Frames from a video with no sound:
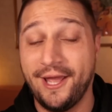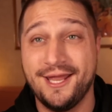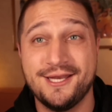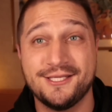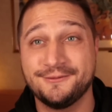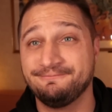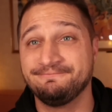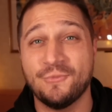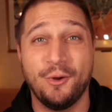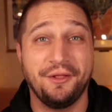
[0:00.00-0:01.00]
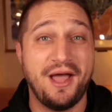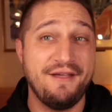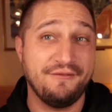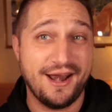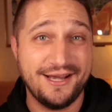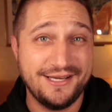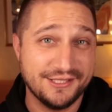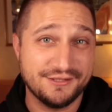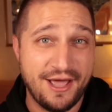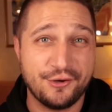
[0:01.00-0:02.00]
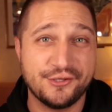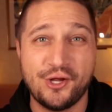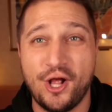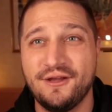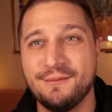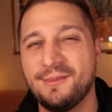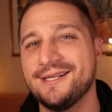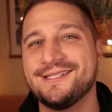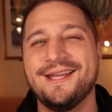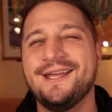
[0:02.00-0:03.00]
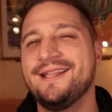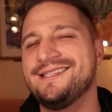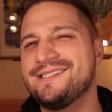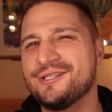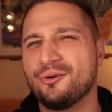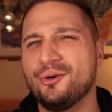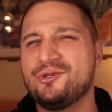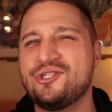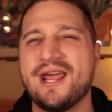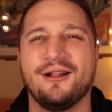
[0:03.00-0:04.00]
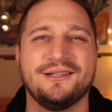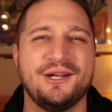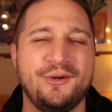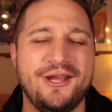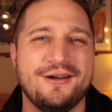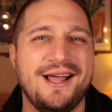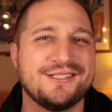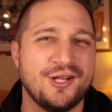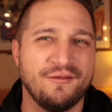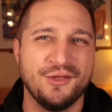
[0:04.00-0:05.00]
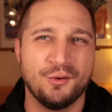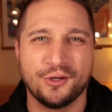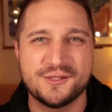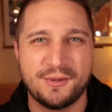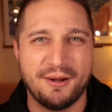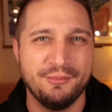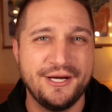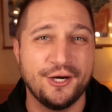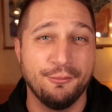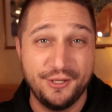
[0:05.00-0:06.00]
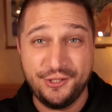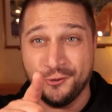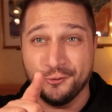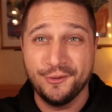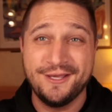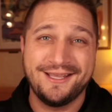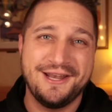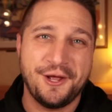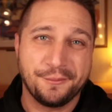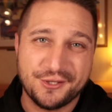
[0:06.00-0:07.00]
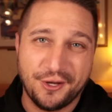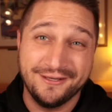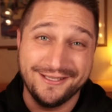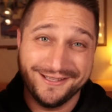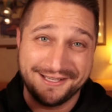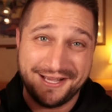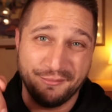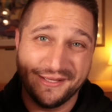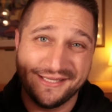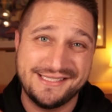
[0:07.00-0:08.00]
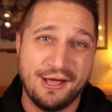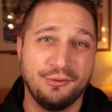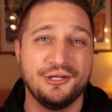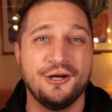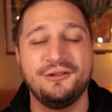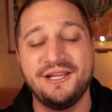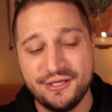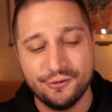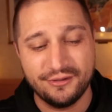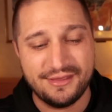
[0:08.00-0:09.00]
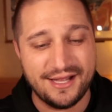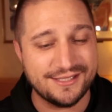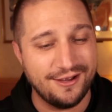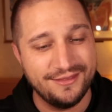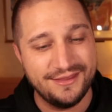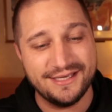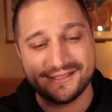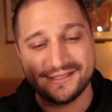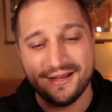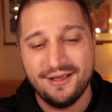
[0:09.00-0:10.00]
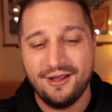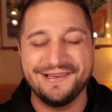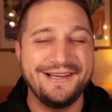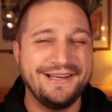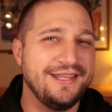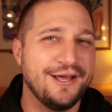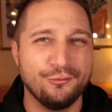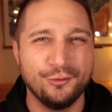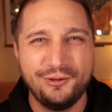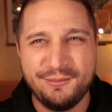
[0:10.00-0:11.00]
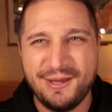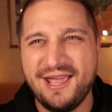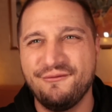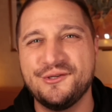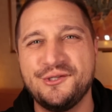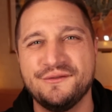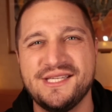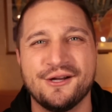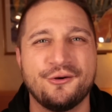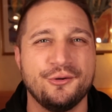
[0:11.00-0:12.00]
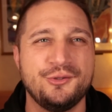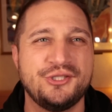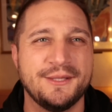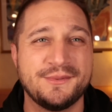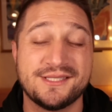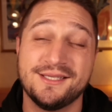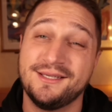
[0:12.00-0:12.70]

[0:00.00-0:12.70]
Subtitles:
And, well, I've got ideas of how to solve it, but this is a cruise channel, and we are not solving the world's problem here. But you can help solve it in the comments down below. Leave me your thoughts on this, on any of the unruly behaviors you've seen on cruise ships.